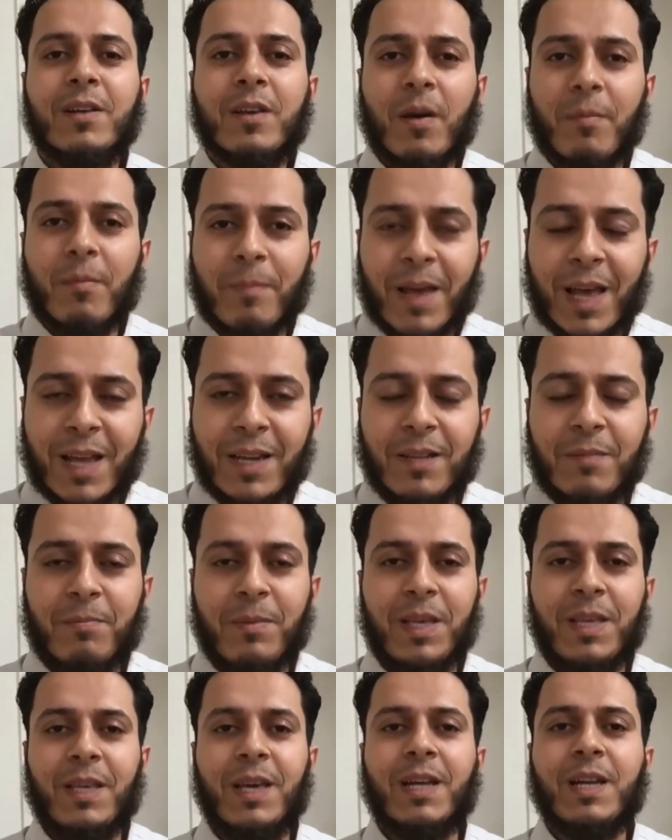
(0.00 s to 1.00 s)
commanded
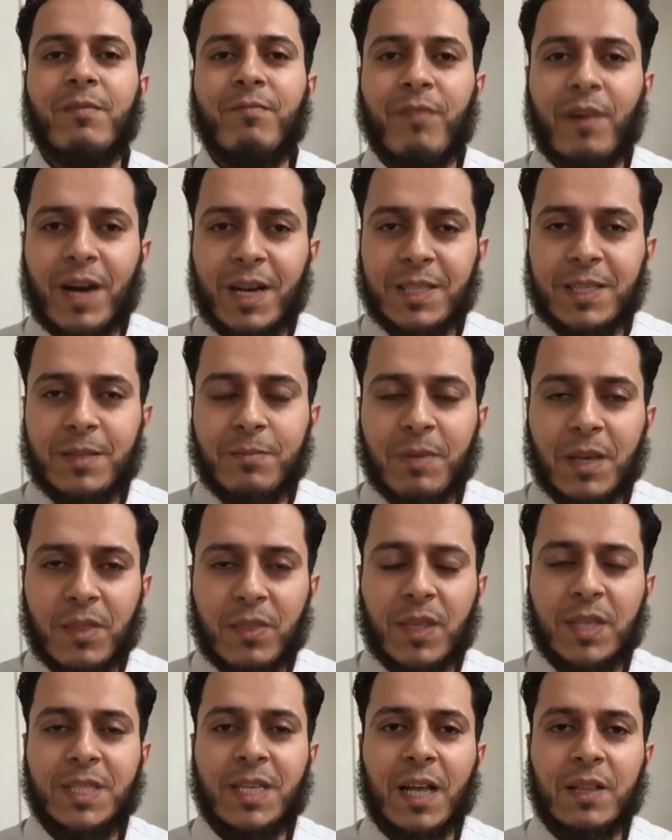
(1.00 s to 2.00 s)
me and advised me
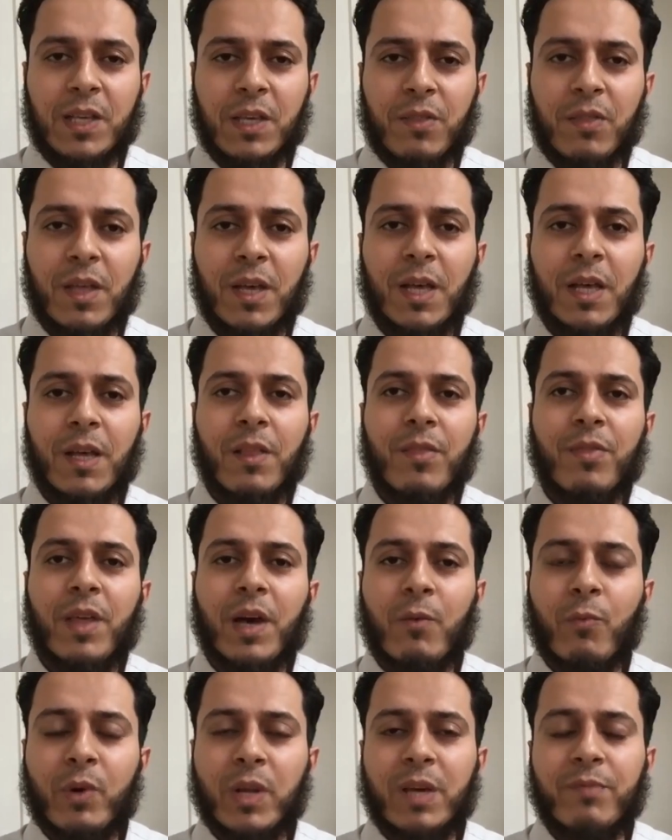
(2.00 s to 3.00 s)
in this hadith
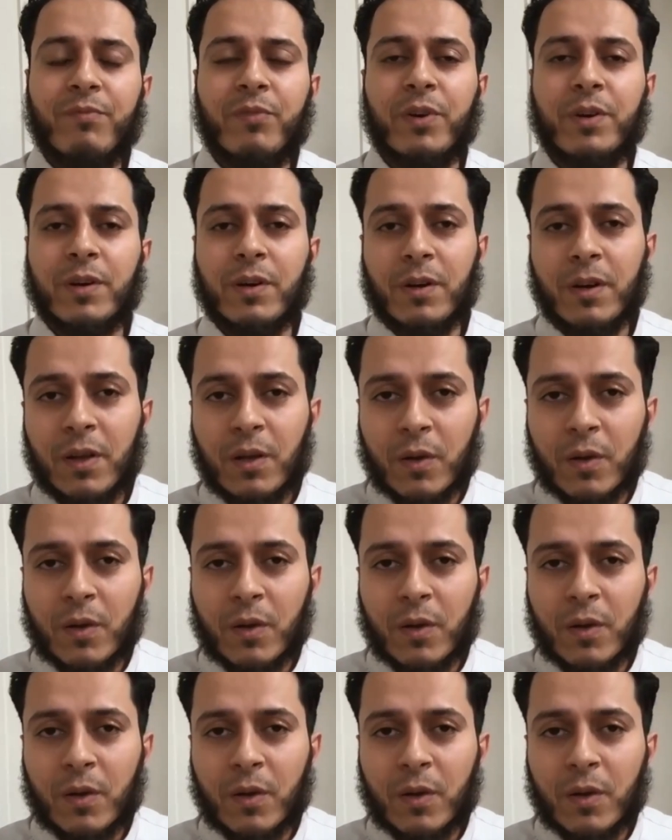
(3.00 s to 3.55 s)
that whenever